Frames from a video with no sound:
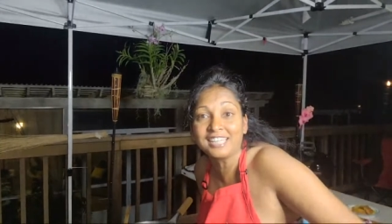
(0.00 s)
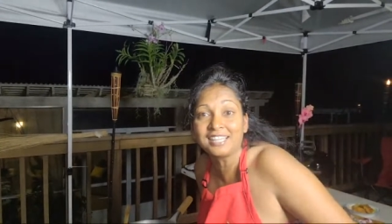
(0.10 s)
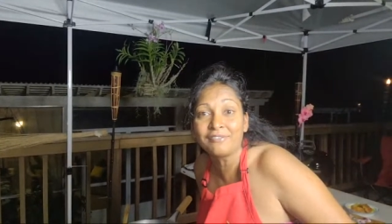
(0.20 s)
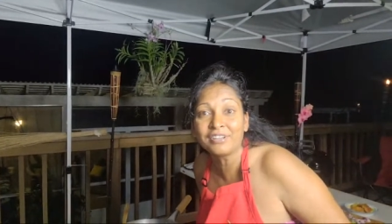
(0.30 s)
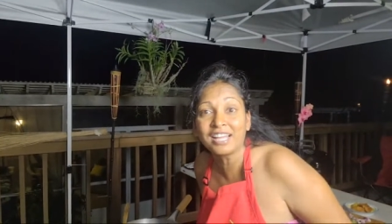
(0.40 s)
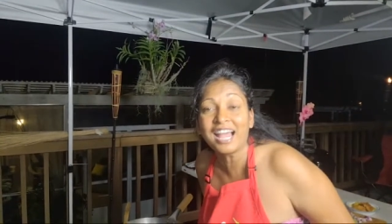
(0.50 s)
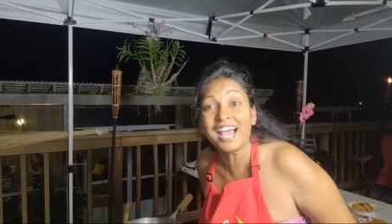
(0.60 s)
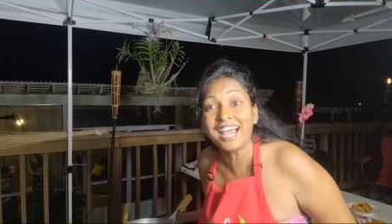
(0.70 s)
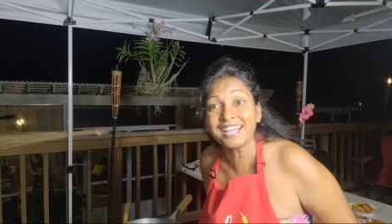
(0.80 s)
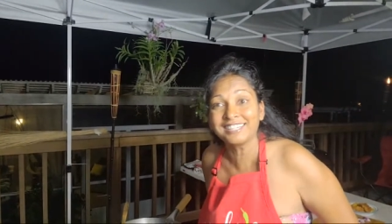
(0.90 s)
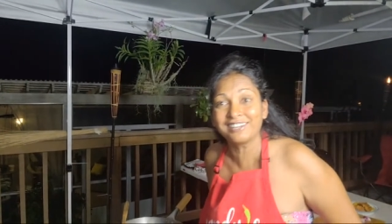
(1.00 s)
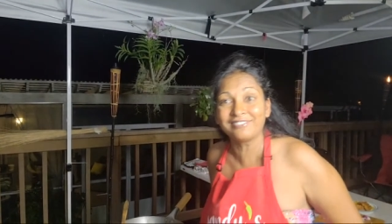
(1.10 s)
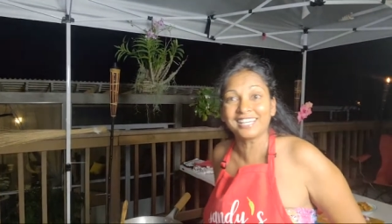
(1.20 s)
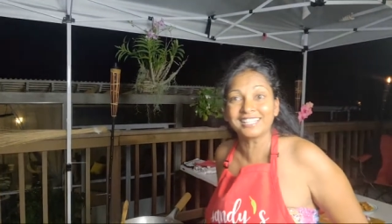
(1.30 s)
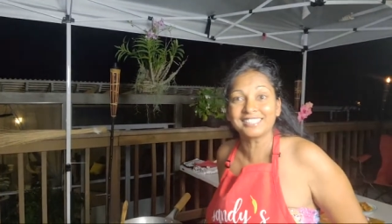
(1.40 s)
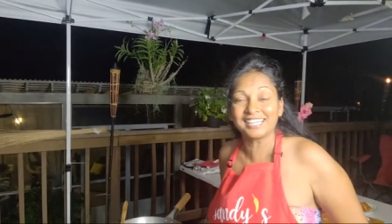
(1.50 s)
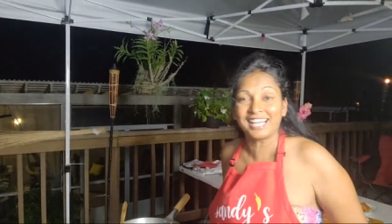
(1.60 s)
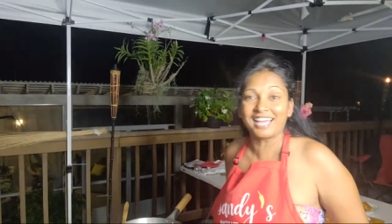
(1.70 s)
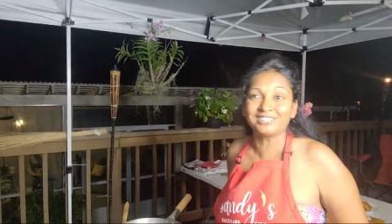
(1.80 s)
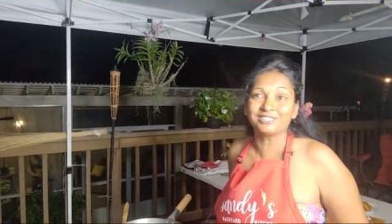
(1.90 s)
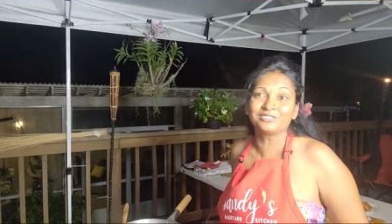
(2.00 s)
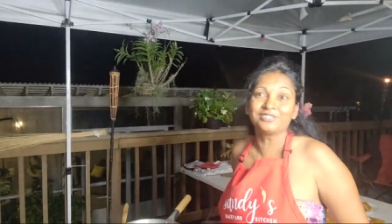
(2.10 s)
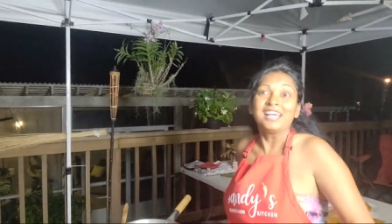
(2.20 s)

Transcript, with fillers: Devika, hi. Devika is saying hi too.